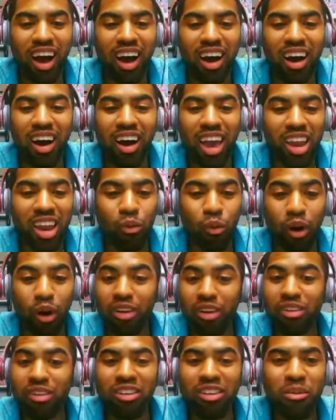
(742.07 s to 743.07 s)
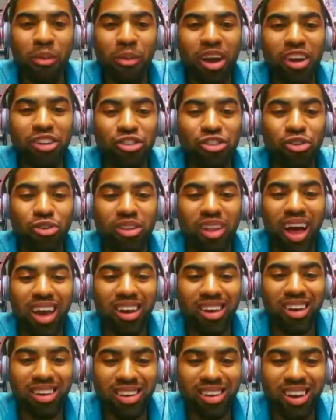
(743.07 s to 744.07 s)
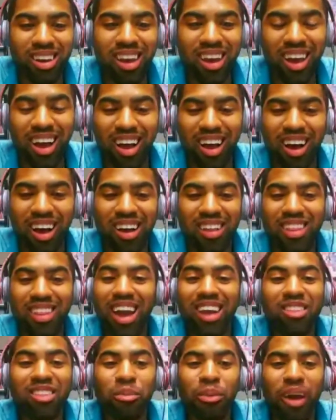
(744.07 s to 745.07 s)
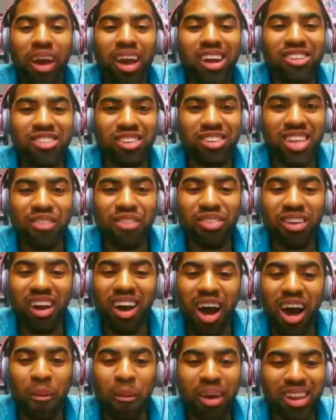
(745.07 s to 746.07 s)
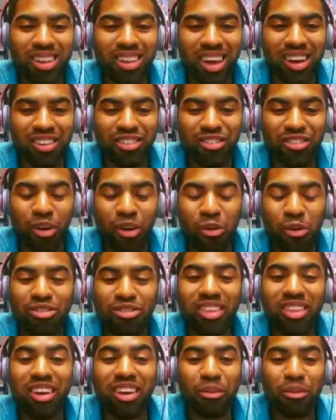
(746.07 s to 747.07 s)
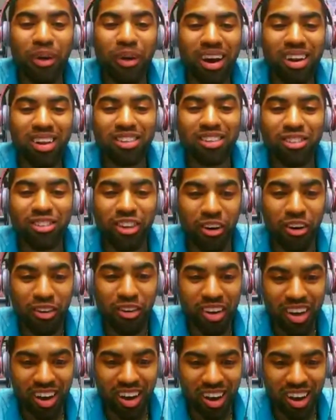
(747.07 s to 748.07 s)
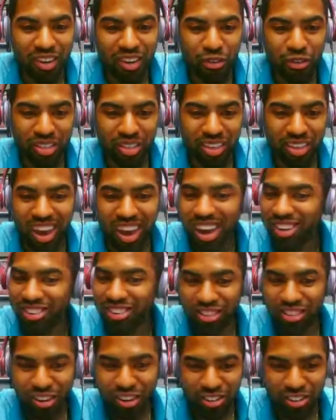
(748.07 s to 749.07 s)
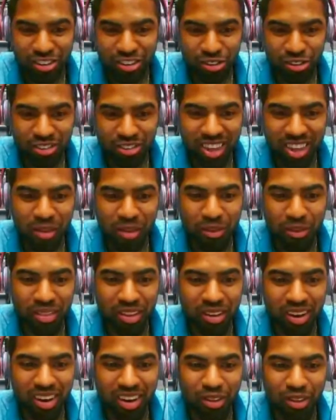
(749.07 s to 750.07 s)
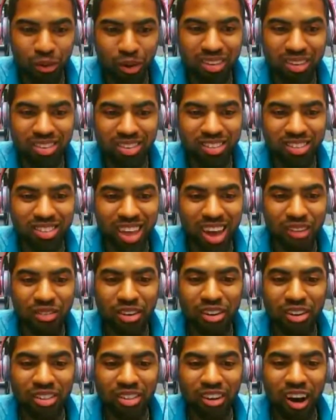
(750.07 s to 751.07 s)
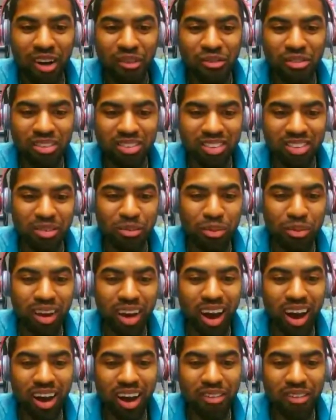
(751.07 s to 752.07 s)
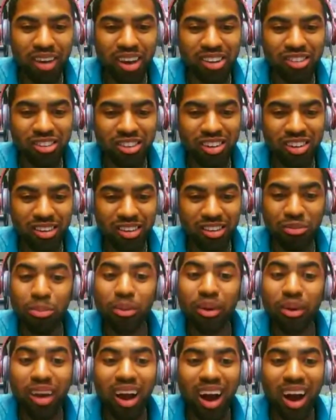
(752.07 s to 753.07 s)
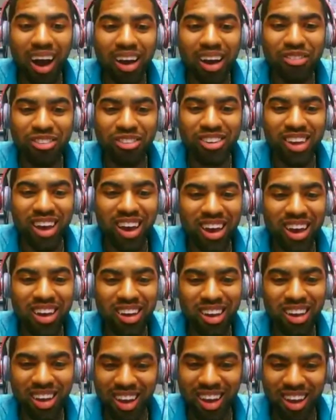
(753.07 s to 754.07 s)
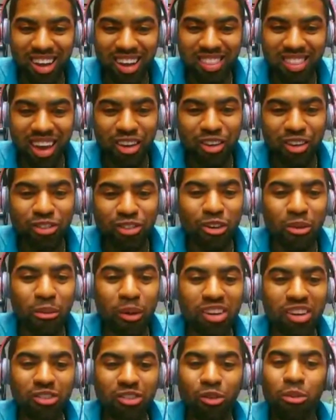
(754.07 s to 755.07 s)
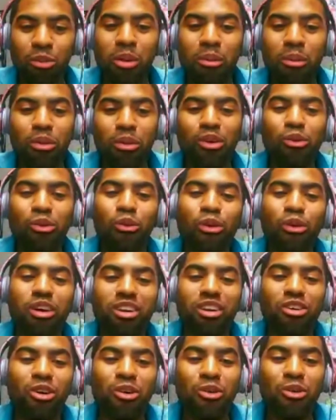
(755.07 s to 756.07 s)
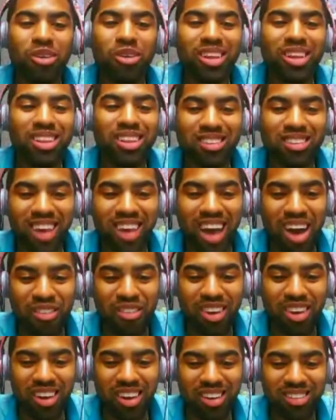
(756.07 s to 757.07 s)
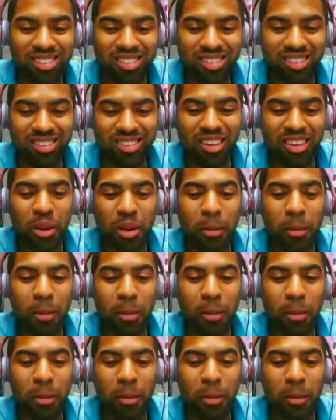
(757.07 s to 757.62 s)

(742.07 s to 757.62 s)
And while you're there, make sure you like it, like the page, and leave a comment and let us know what you think about it. So for the Agents Go Digital team and the rest of the staff here in the office at the Big I of GA, thank you so much. And remember, we're your relentless advocates.